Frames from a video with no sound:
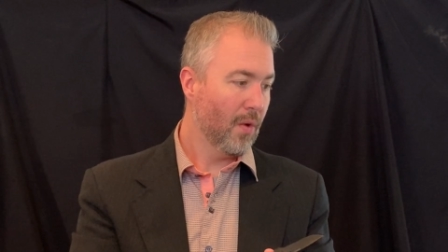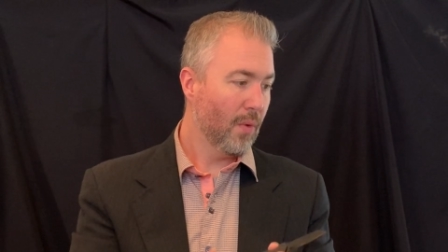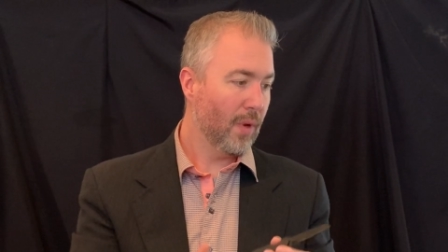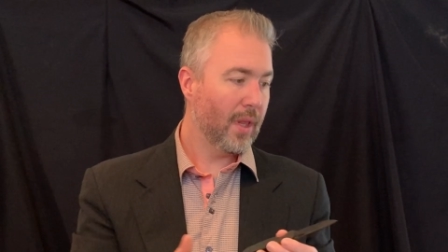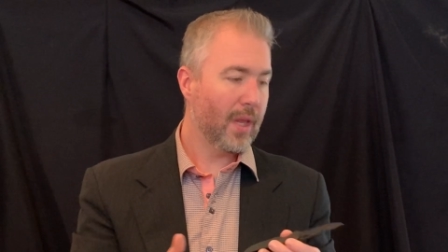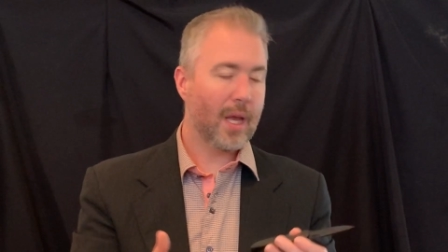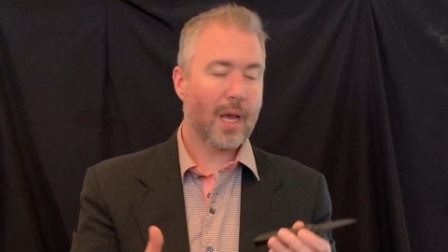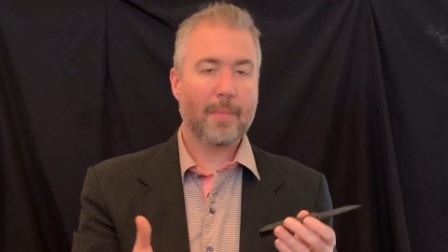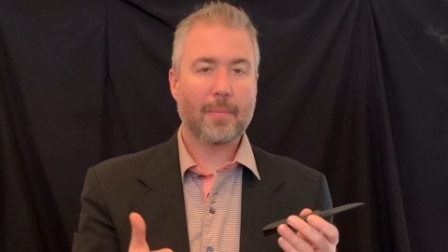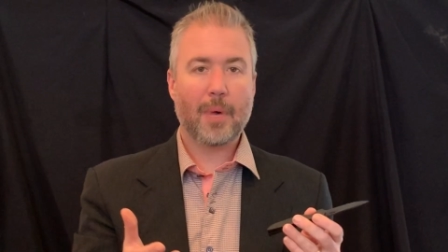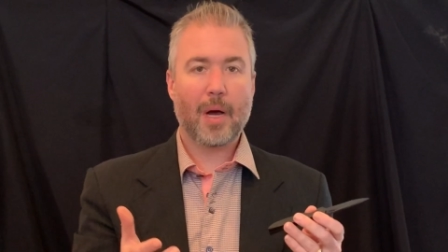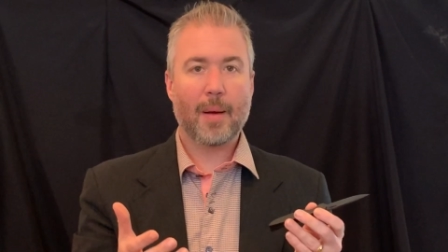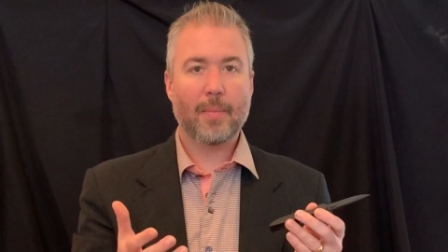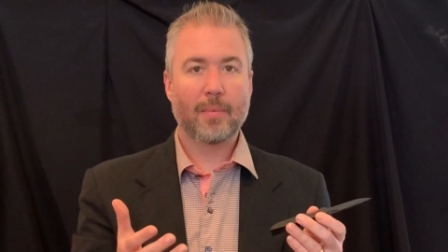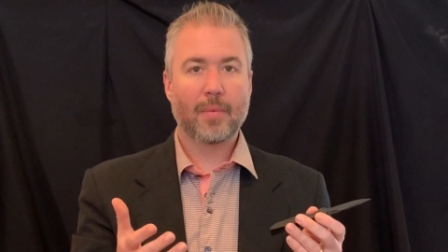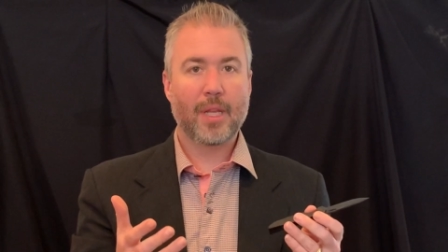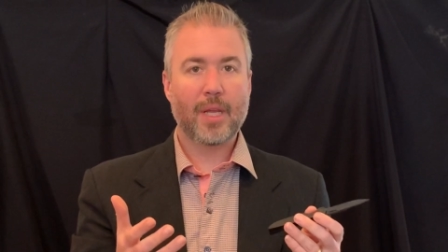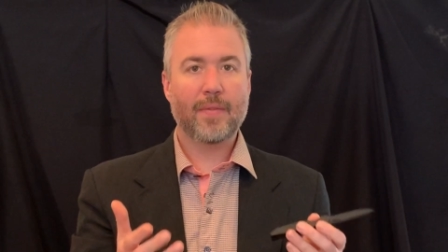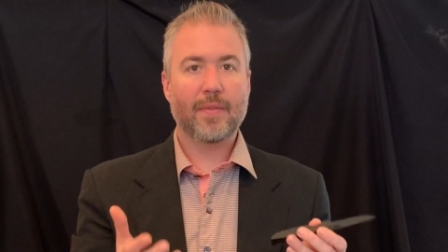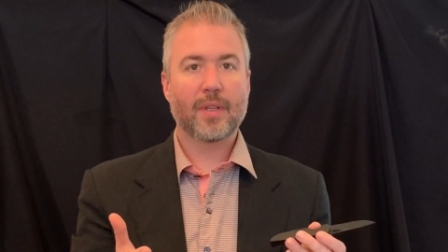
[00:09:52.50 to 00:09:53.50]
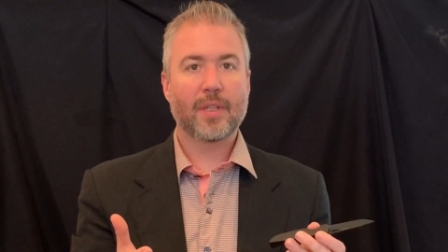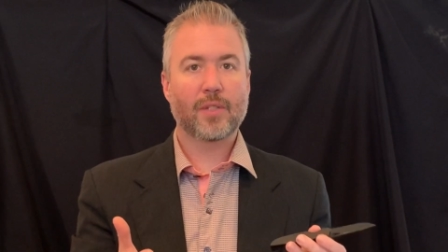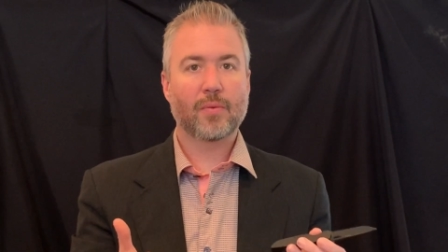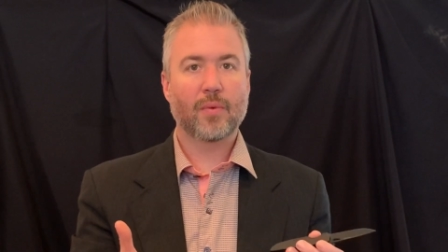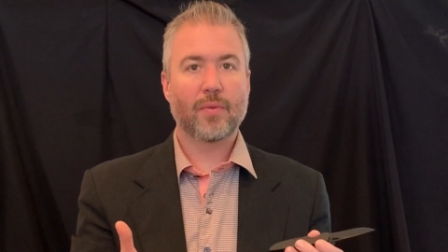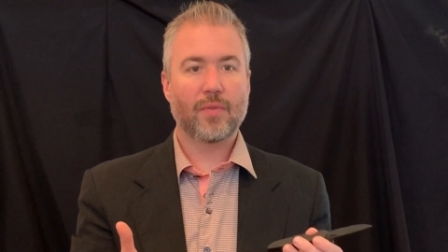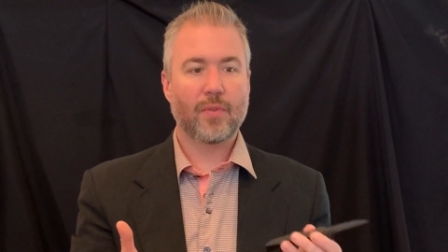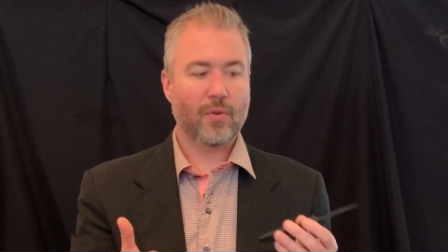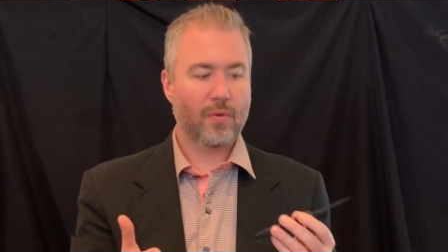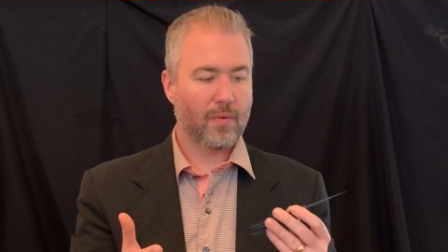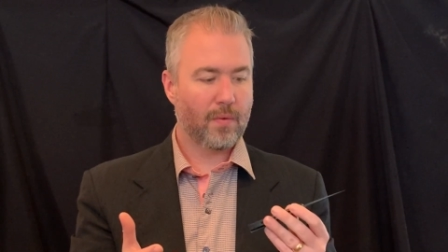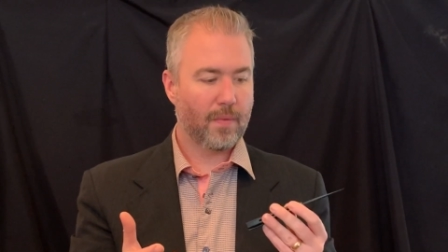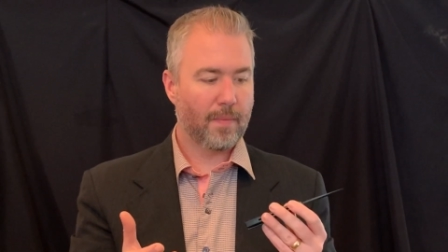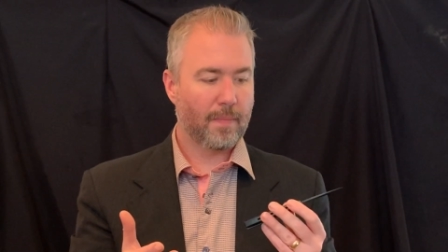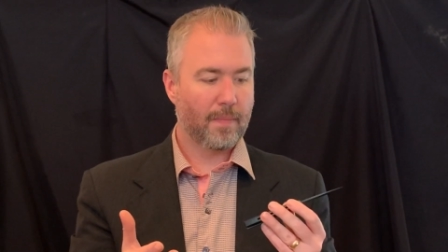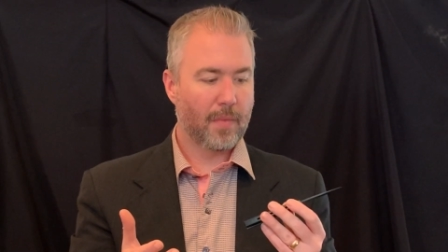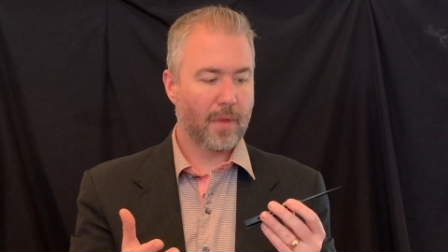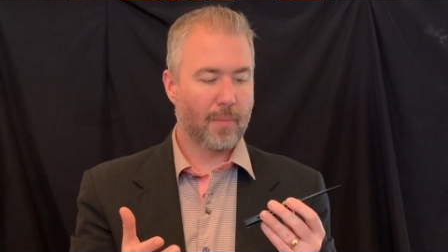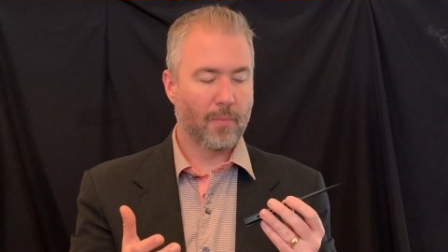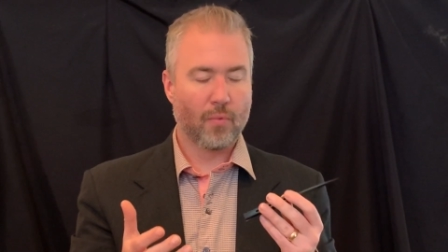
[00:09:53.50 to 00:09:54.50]
really, I'm leaving this review.
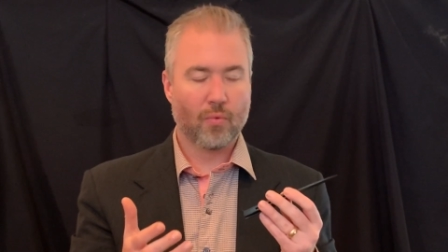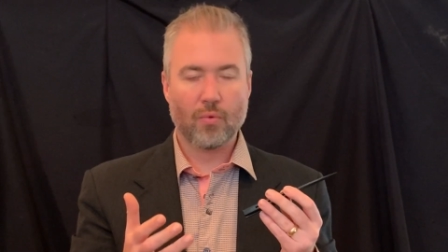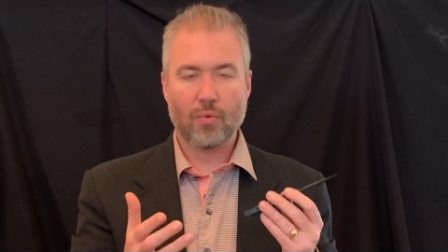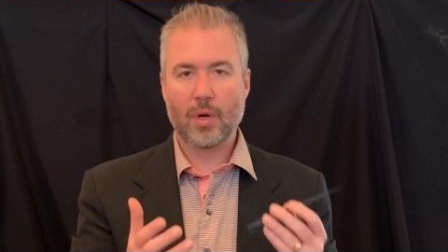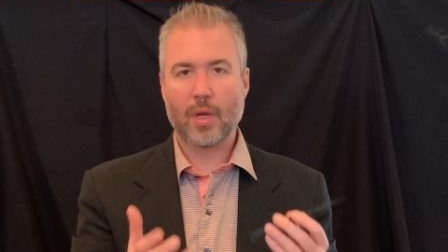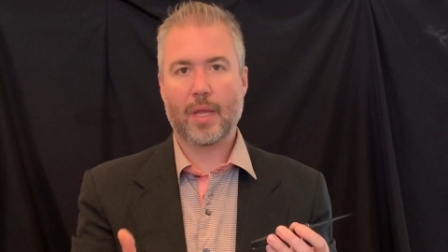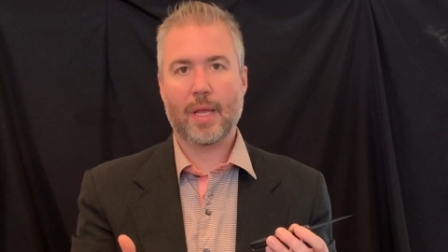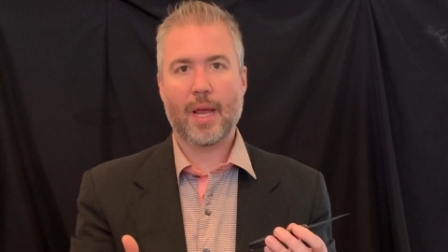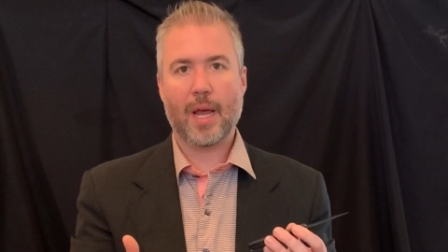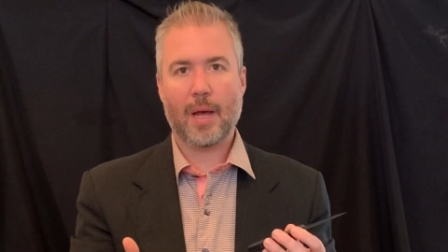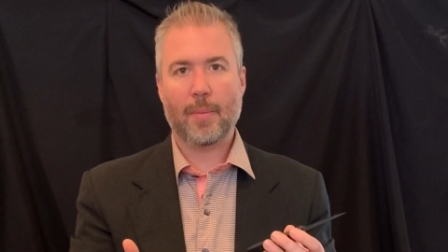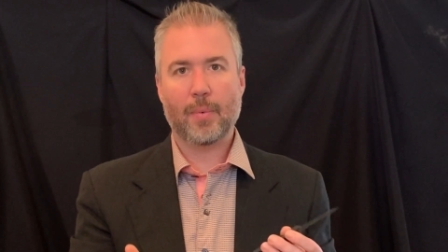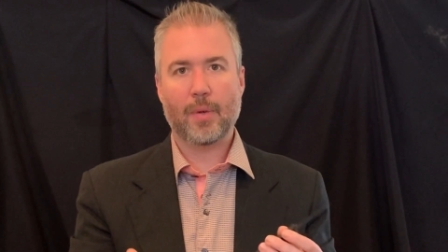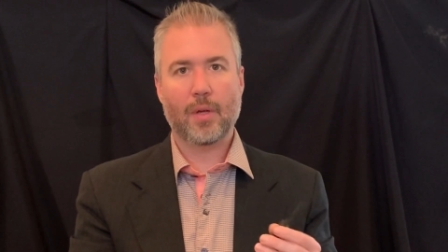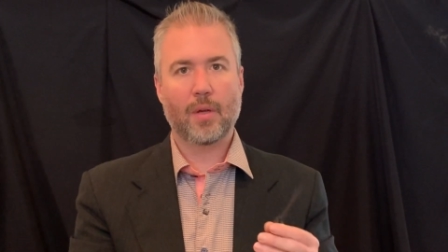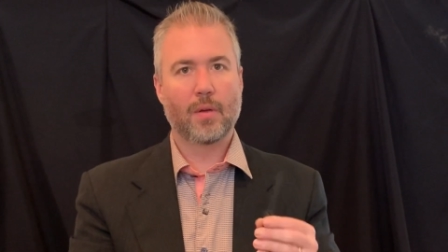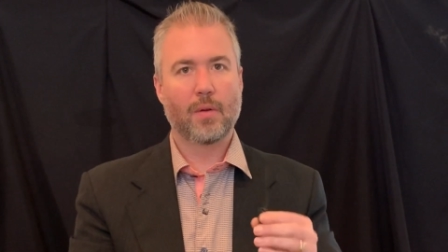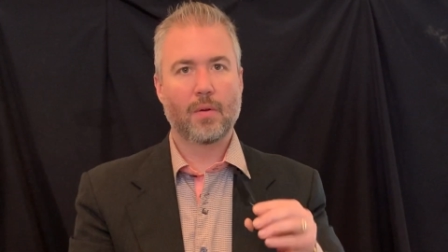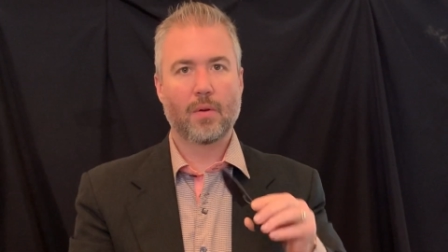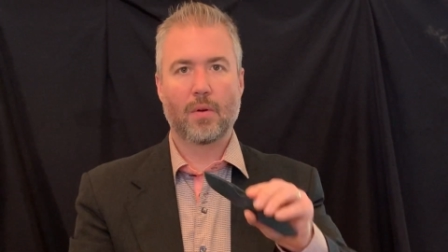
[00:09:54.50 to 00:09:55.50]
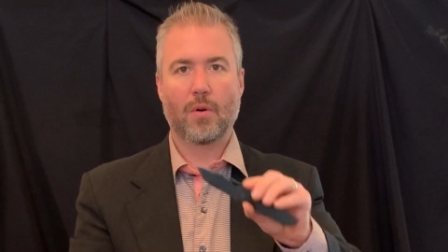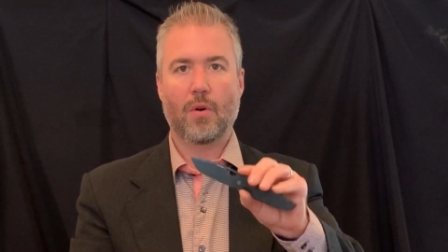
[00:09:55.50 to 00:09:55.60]
I'm really happy.